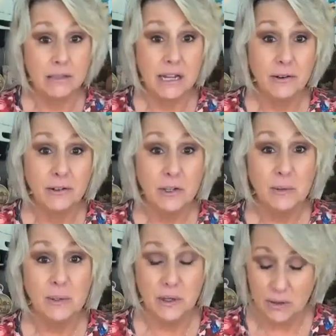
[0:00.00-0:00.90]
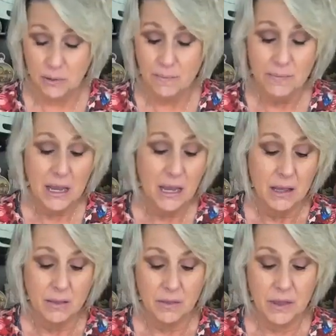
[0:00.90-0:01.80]
I'll tell you too,
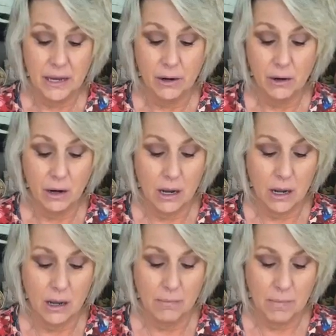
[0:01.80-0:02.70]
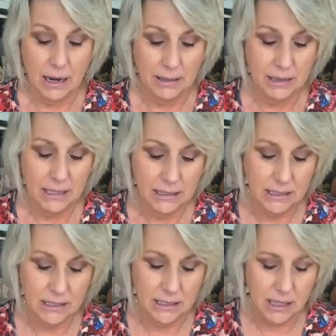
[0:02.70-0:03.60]
there, um, I
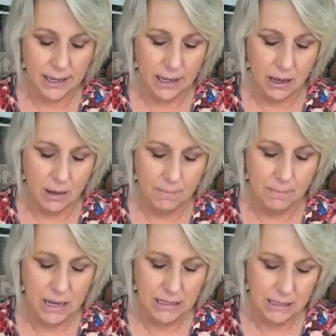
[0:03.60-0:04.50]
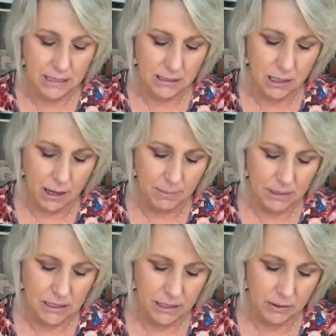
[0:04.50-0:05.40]
think this is like a, a muslin
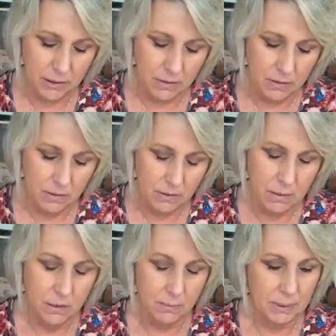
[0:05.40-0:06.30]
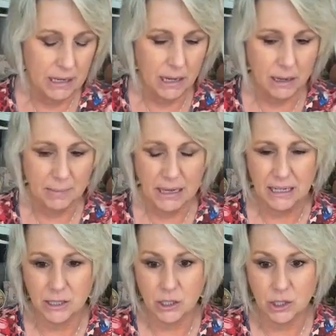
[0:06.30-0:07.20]
type material, but I
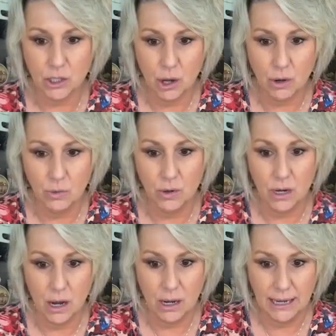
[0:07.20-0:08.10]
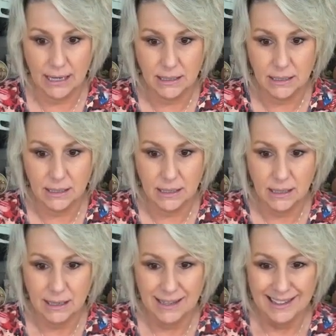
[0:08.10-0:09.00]
mean, it's so nice.